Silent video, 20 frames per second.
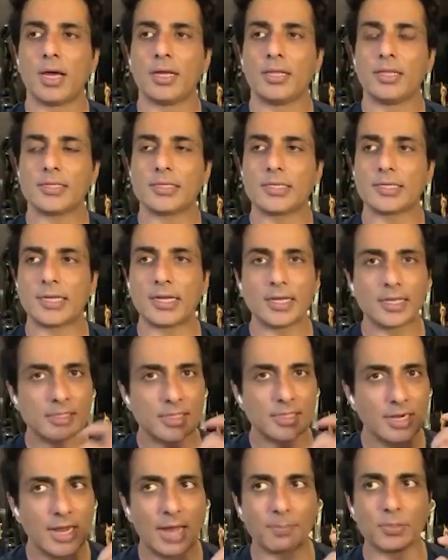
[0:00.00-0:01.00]
there's a tinkle
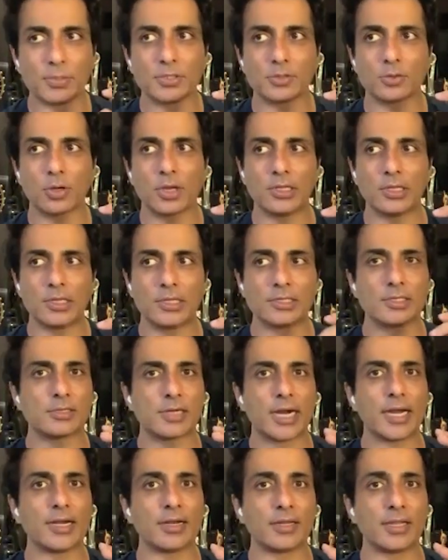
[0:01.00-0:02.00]
that happens. Okay, this is
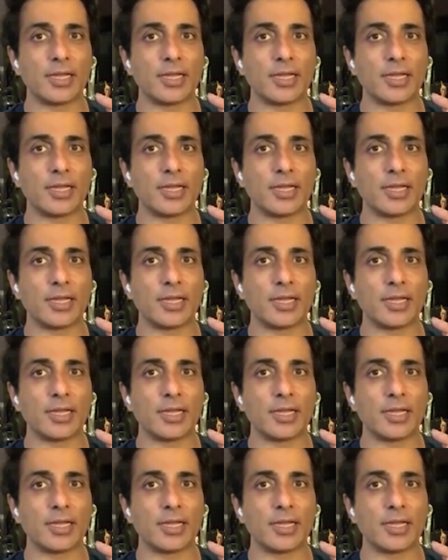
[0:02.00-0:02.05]
right.